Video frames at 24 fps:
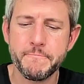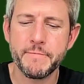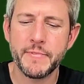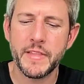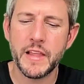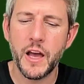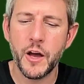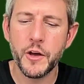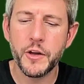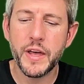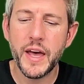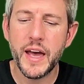
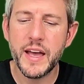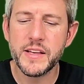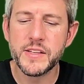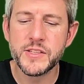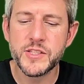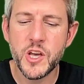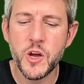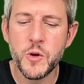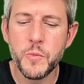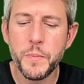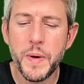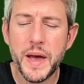Okay,
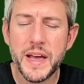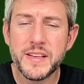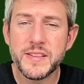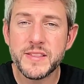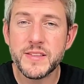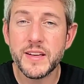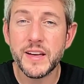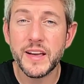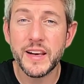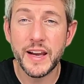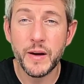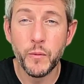so
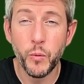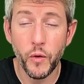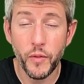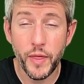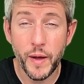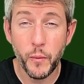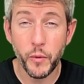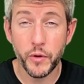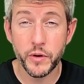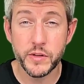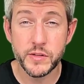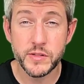basically what they
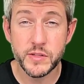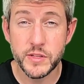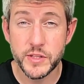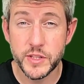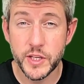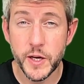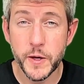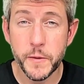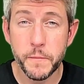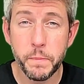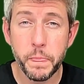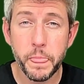want us to do